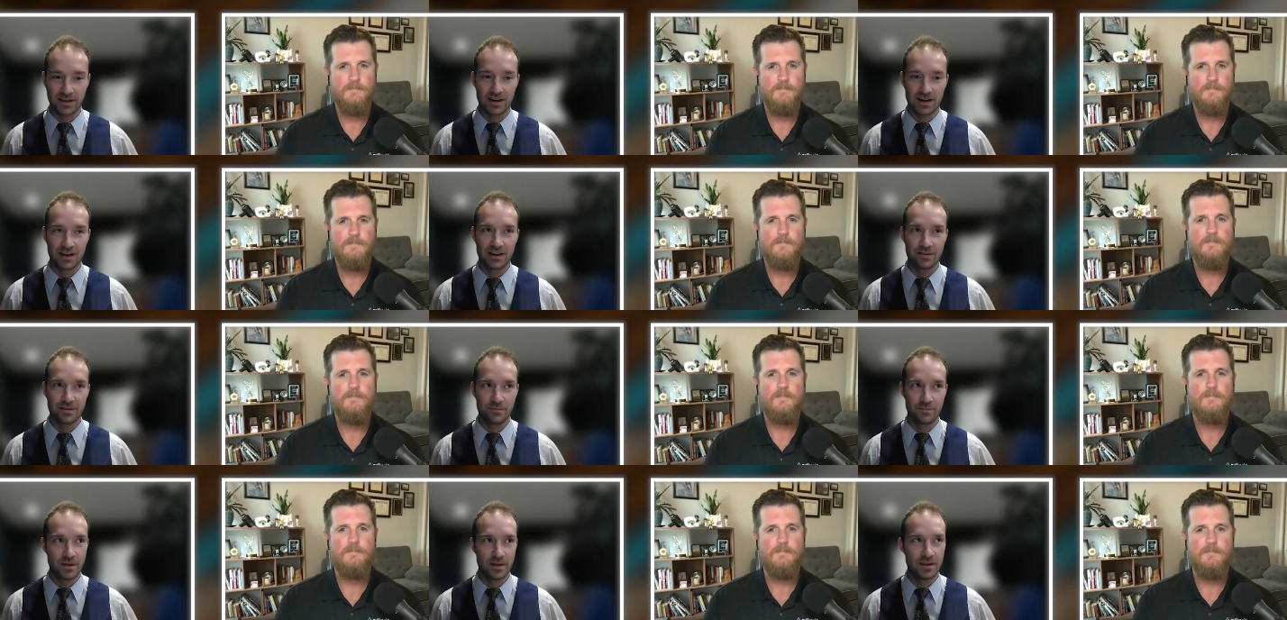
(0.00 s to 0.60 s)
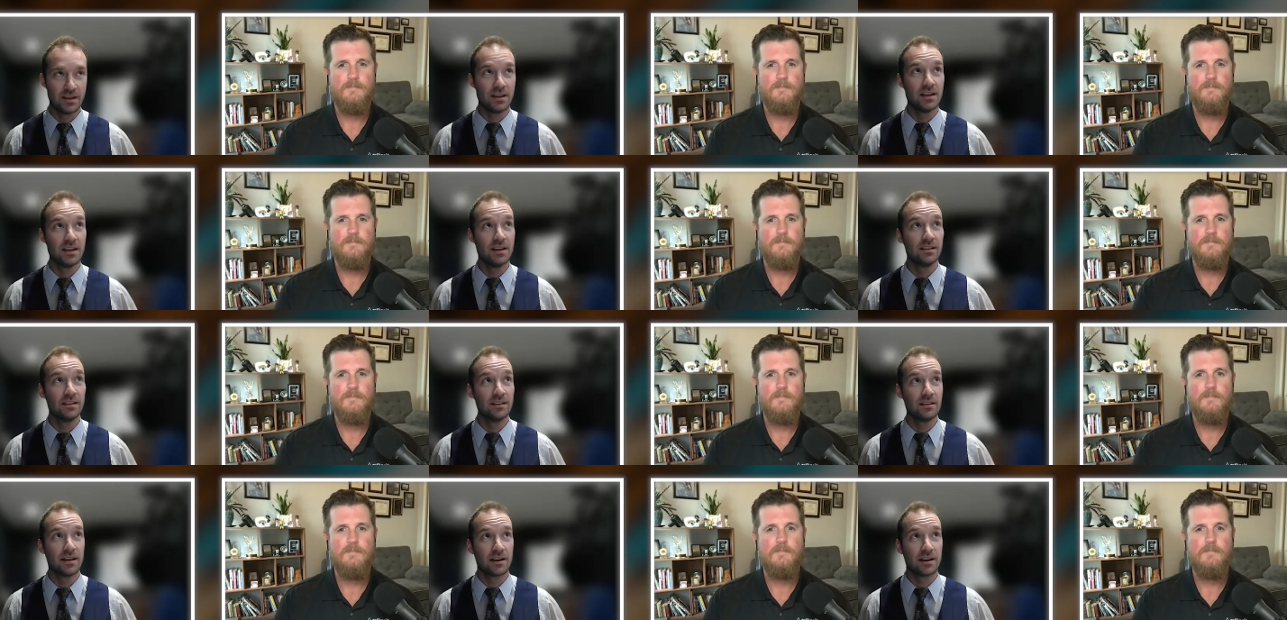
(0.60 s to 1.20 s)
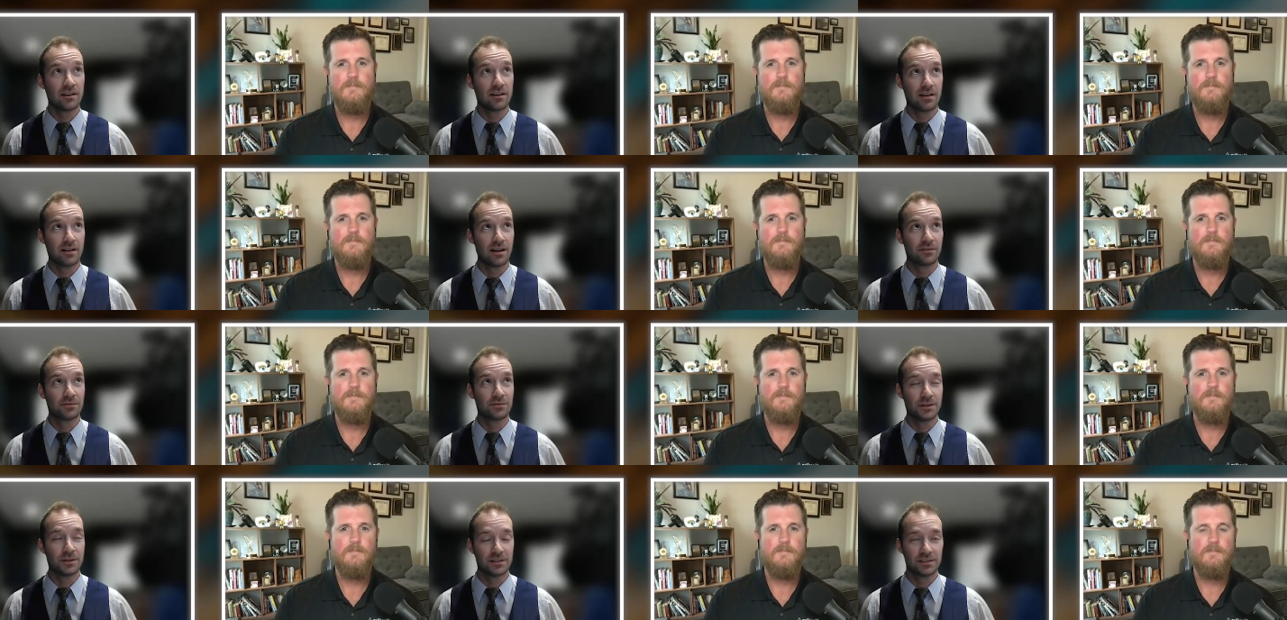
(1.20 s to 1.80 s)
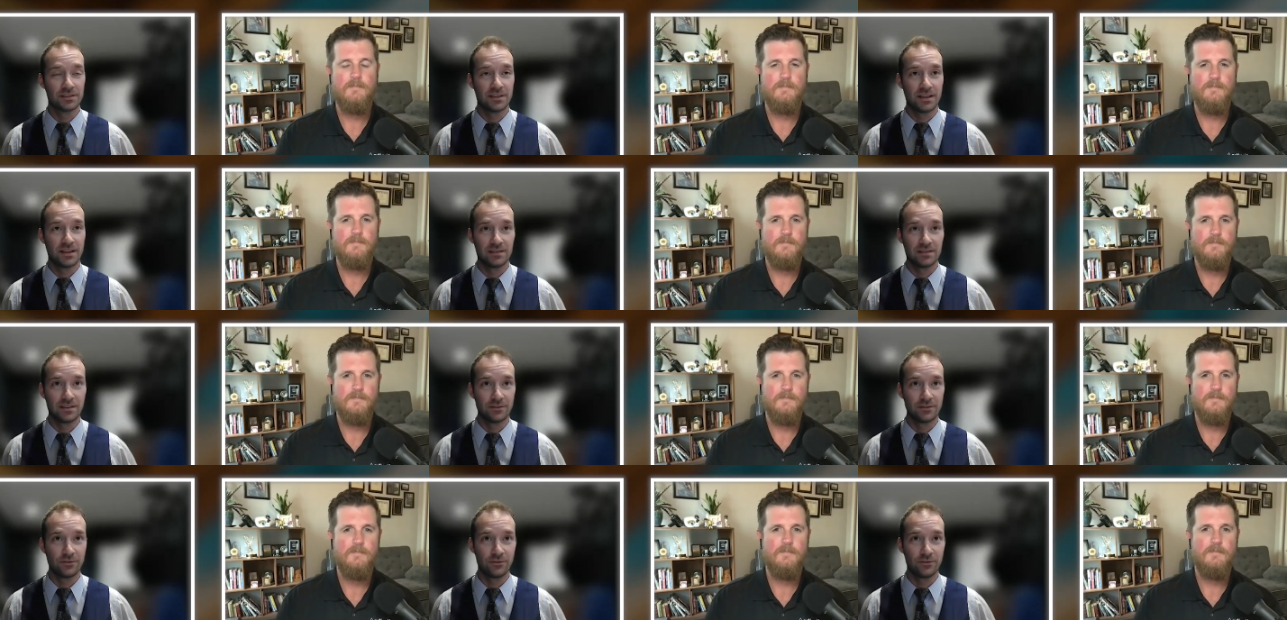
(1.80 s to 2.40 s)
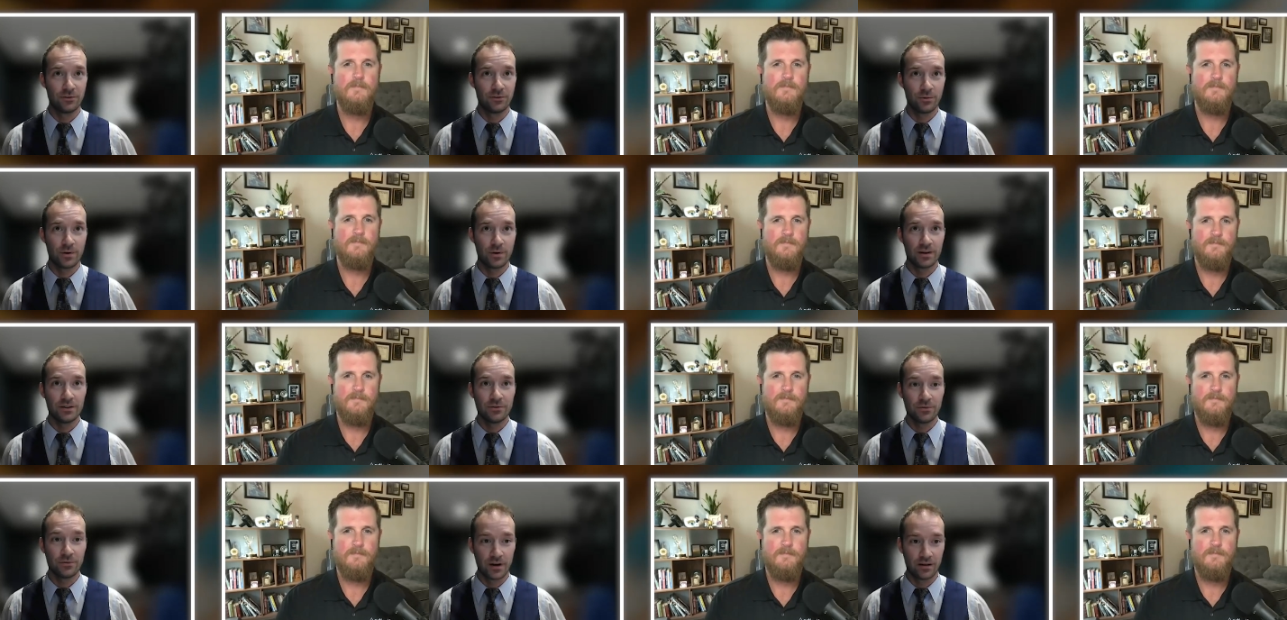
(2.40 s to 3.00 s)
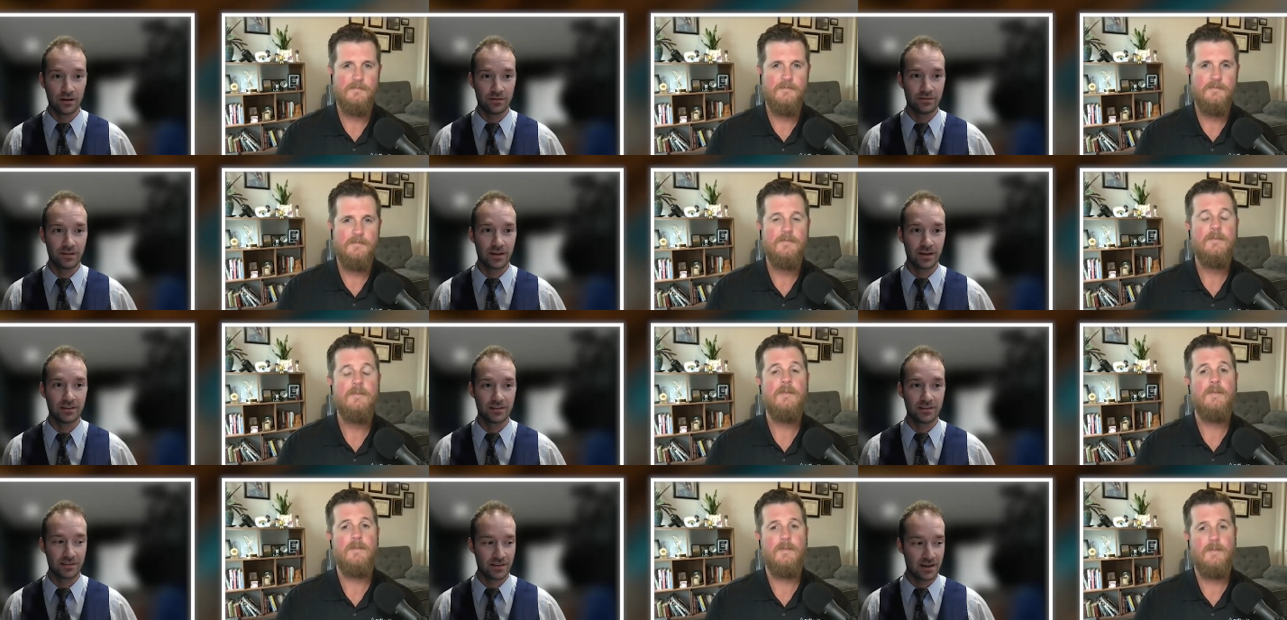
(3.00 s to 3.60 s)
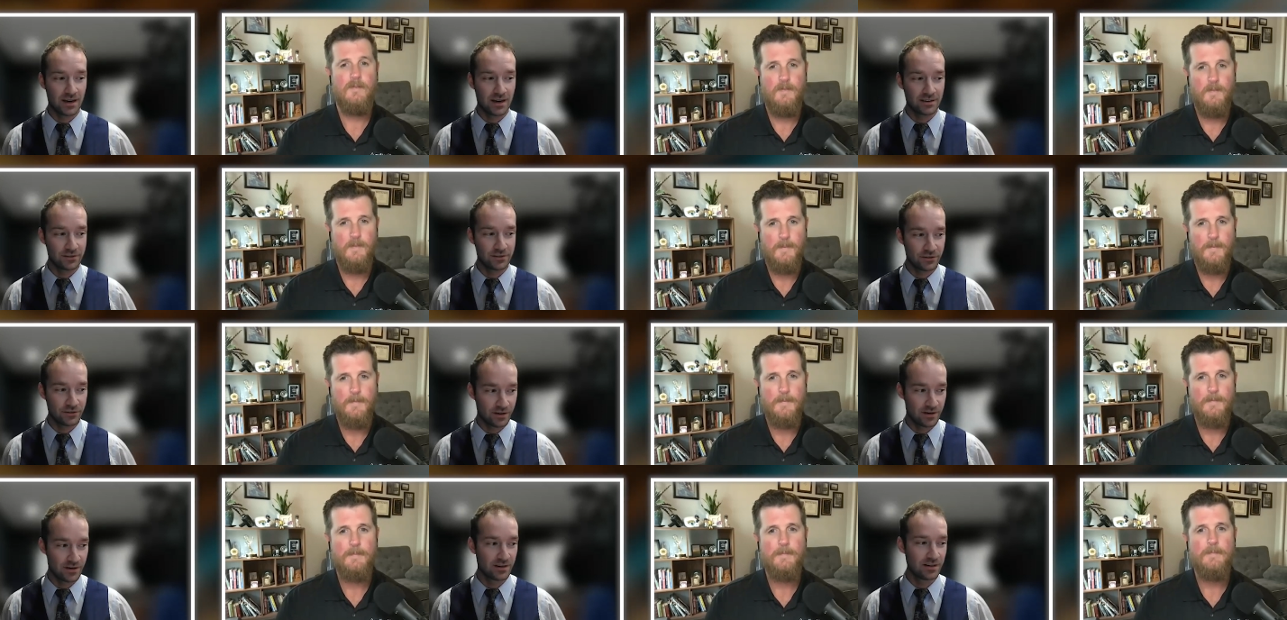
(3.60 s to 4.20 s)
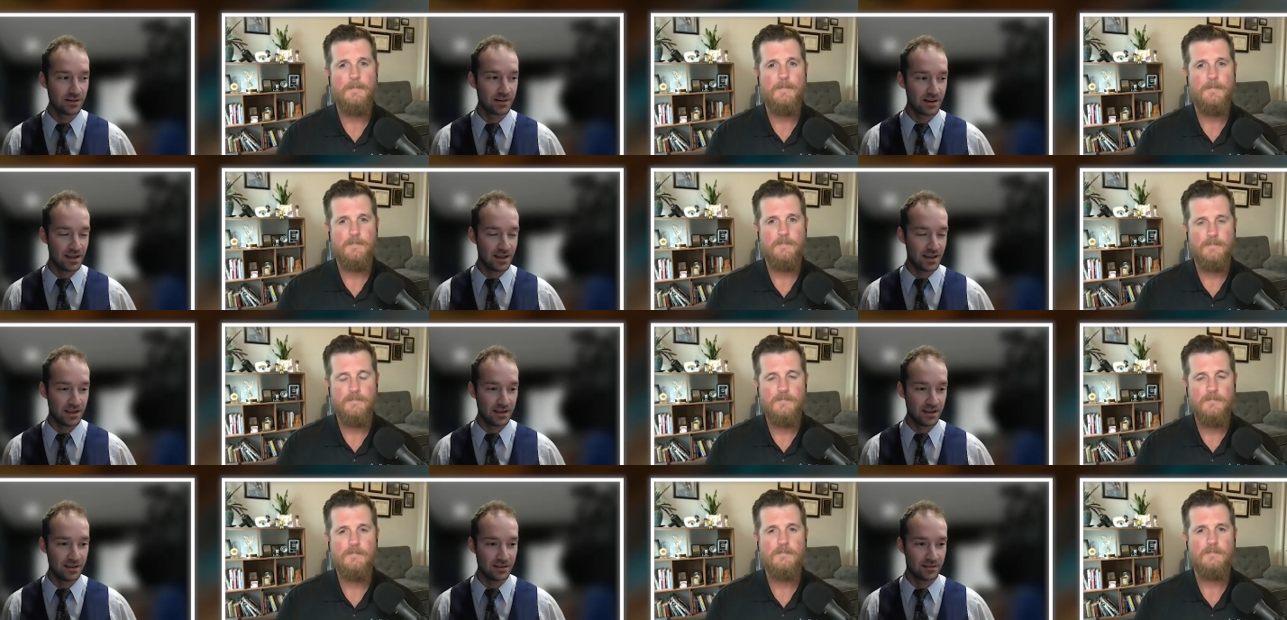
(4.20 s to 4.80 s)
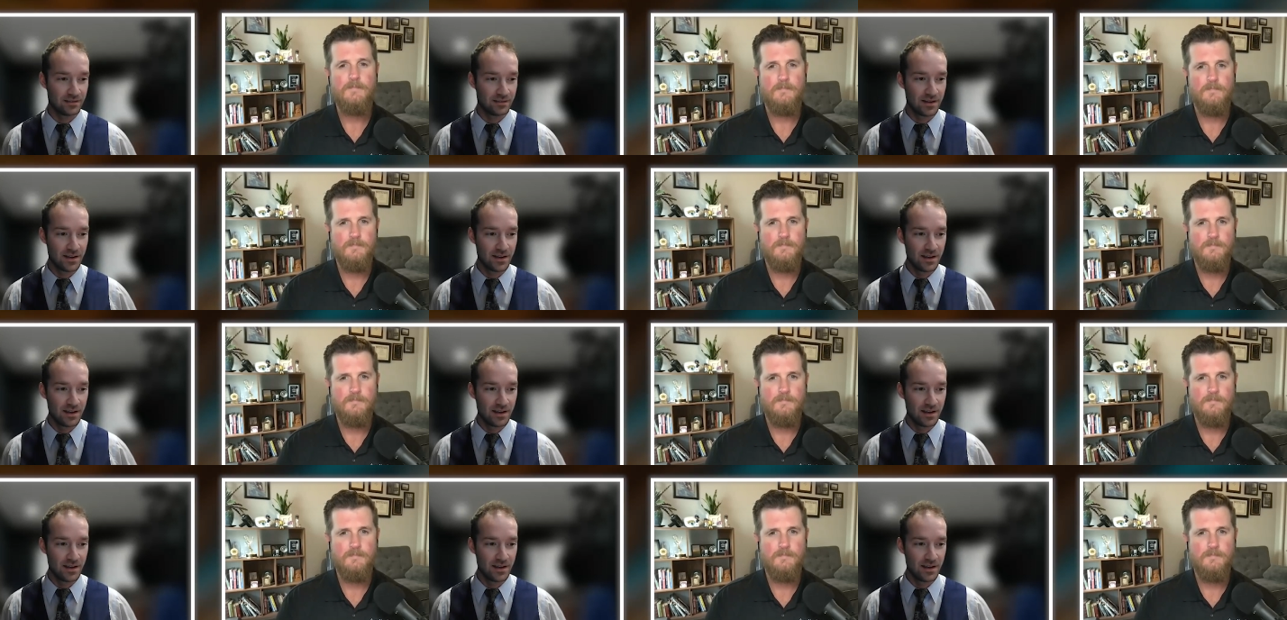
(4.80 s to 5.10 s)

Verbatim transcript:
Speaker 1: I've been in and around real estate since 2012. I got started in